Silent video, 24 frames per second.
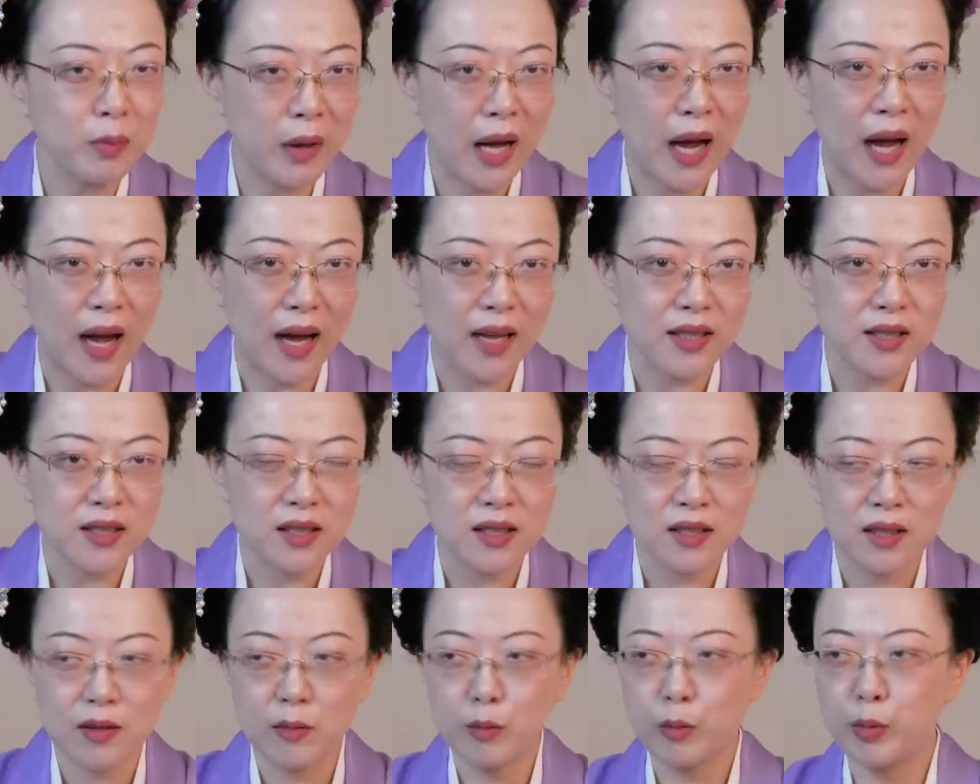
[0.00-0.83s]
bad.
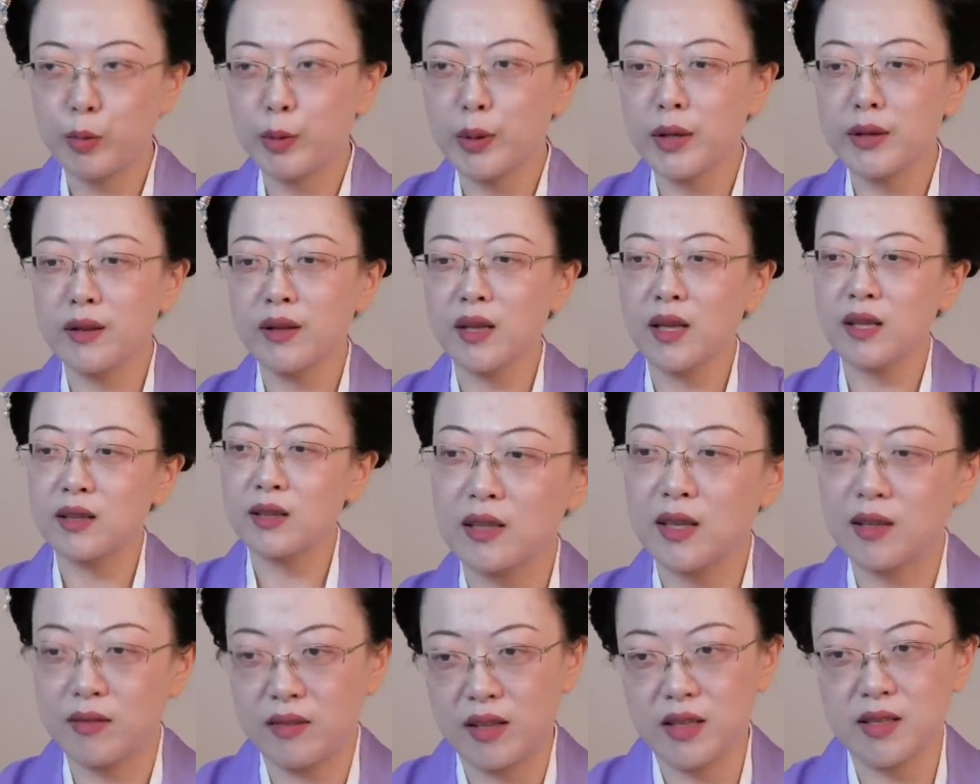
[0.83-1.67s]
But
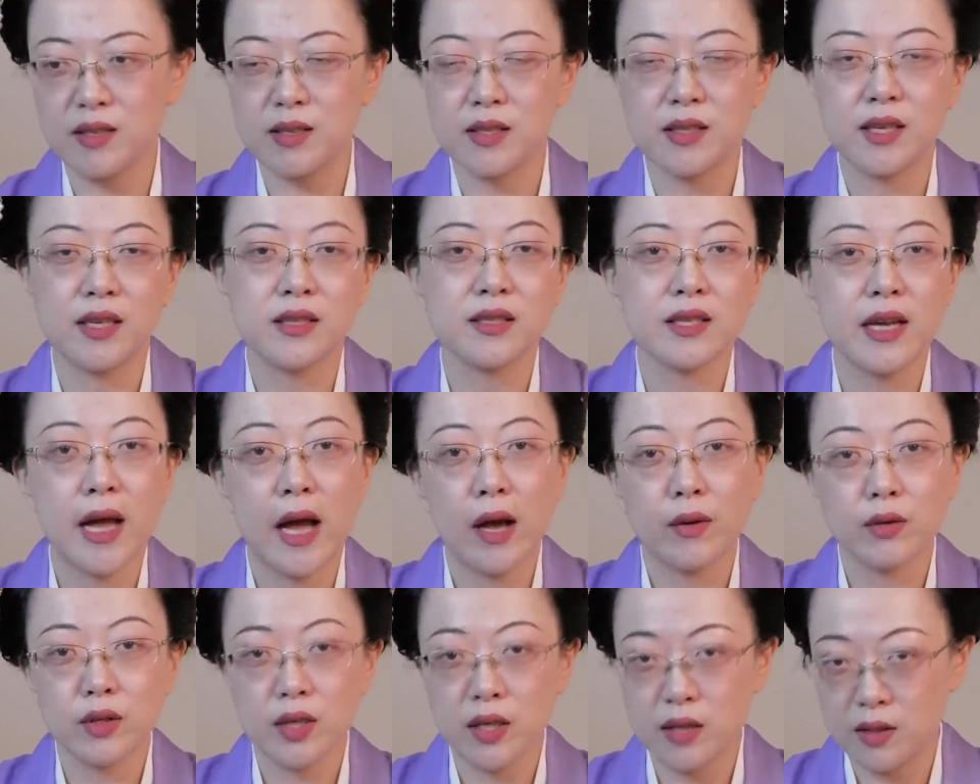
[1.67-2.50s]
then nothing stand
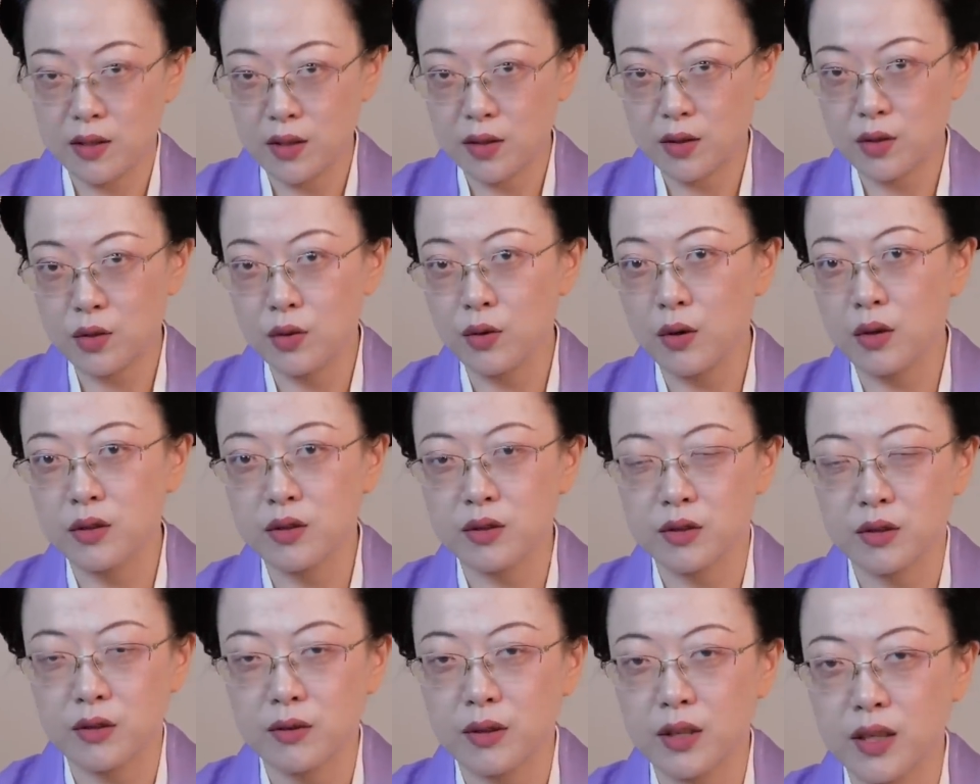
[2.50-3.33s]
out as
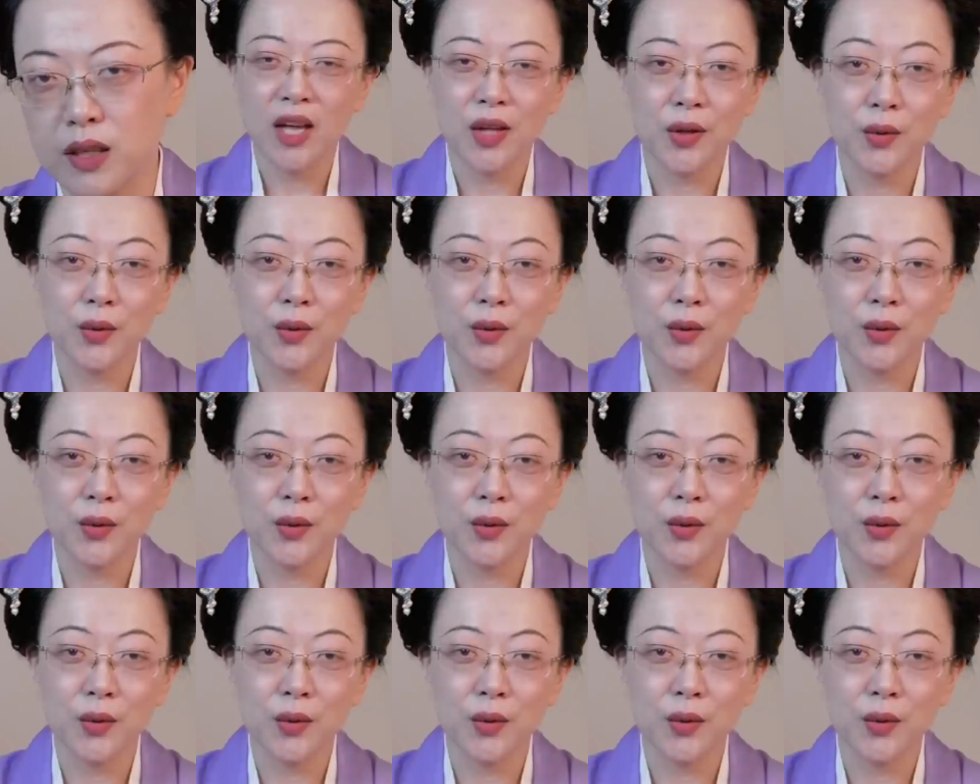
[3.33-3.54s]
extraordinary.